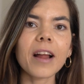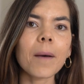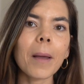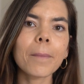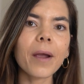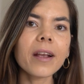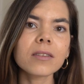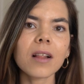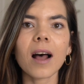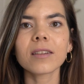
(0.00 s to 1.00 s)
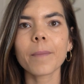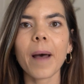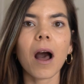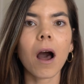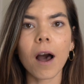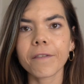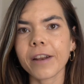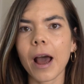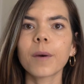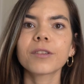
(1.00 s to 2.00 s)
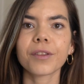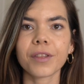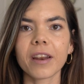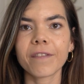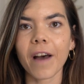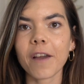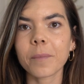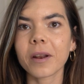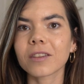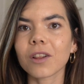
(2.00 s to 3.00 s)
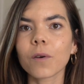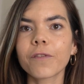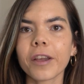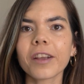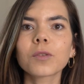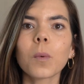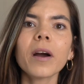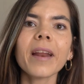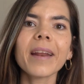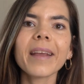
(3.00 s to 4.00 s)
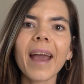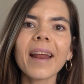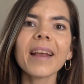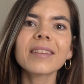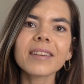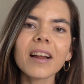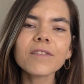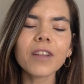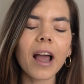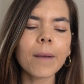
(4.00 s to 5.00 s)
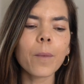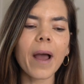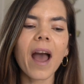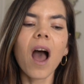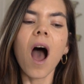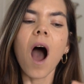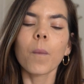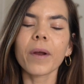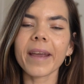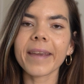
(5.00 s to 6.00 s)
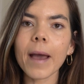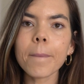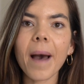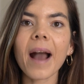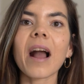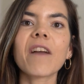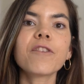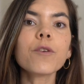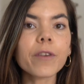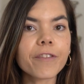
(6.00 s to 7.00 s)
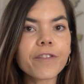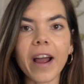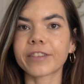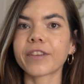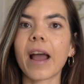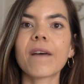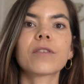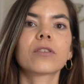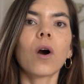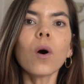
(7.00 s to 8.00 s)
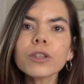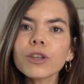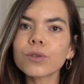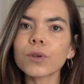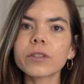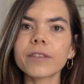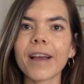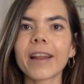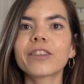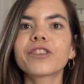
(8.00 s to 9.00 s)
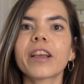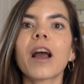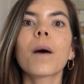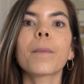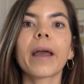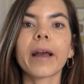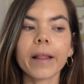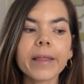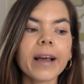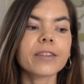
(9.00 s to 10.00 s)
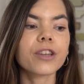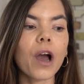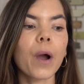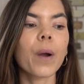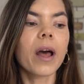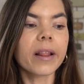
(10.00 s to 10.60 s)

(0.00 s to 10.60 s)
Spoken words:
Now, my breaks last about half an hour to 35 minutes long for each one. And again, it's enough time where when I get back, I feel refreshed. I have this whole new source of energy. I'm like, let's go.